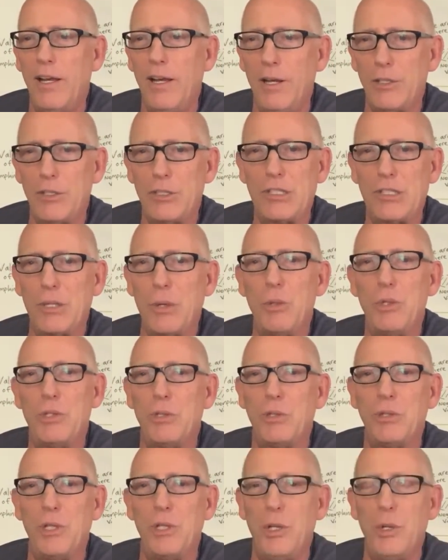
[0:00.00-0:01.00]
a
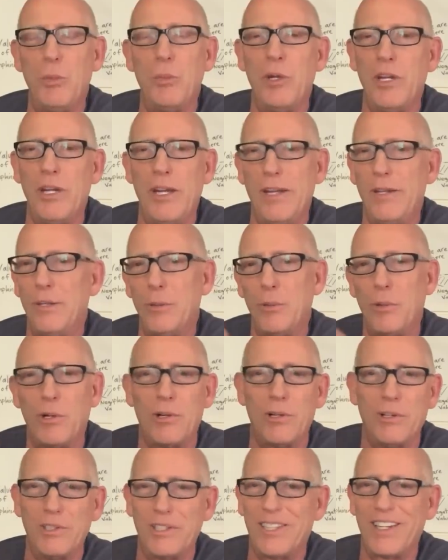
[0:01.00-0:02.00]
social human in the
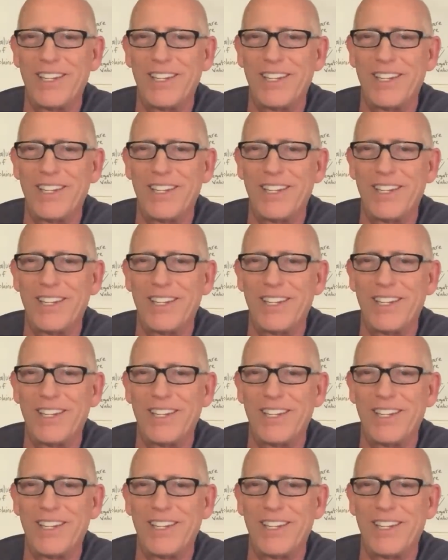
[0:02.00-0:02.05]
world,